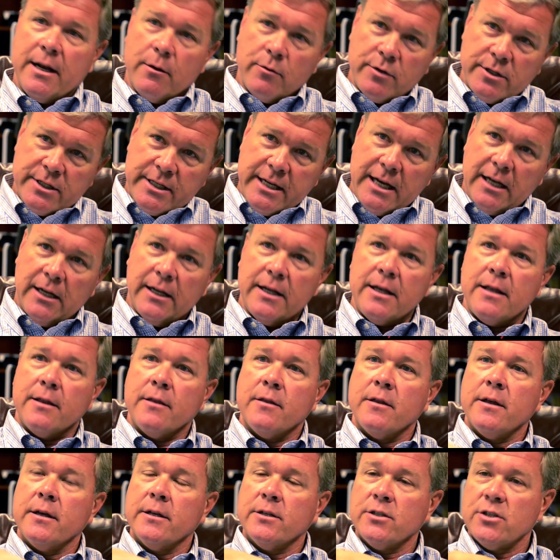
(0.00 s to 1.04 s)
it was
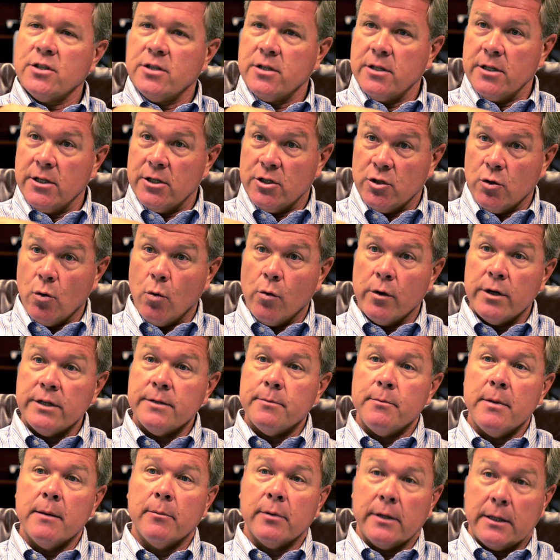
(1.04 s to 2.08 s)
telling the stories
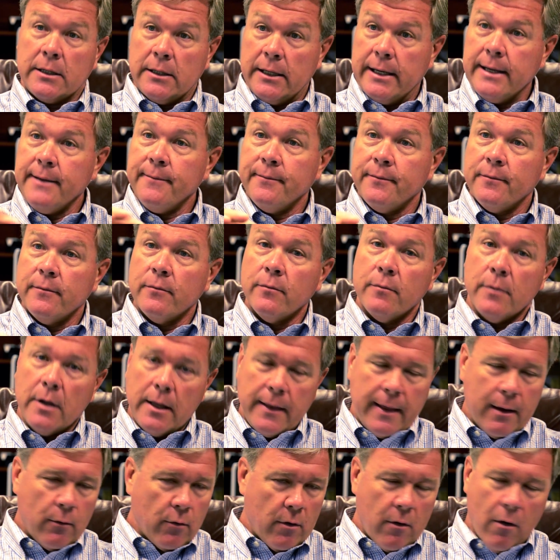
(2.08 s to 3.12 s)
biblically,
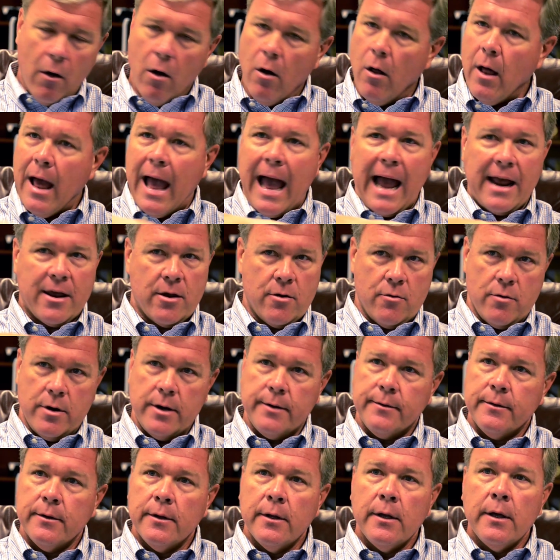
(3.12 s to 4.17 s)
and they were all accurate,